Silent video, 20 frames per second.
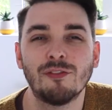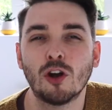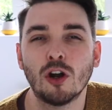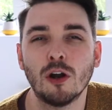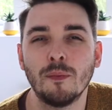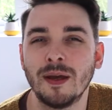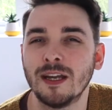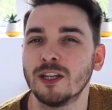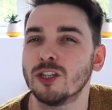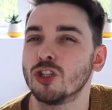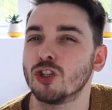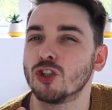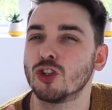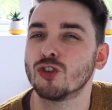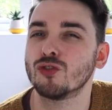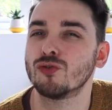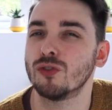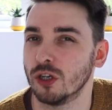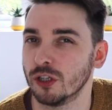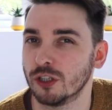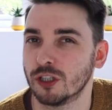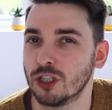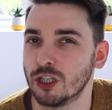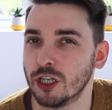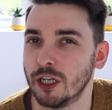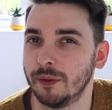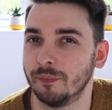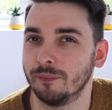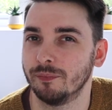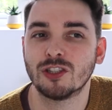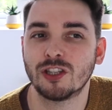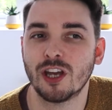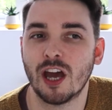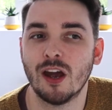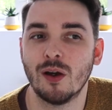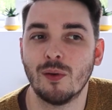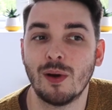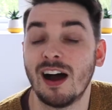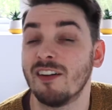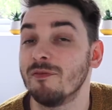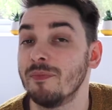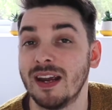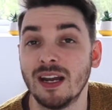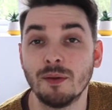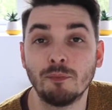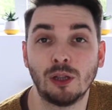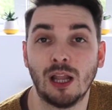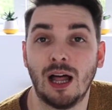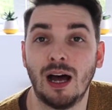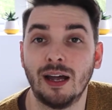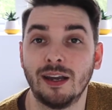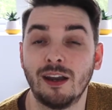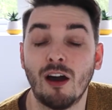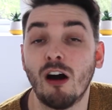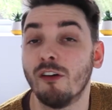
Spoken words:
got a bit of structure. So I've made a plan.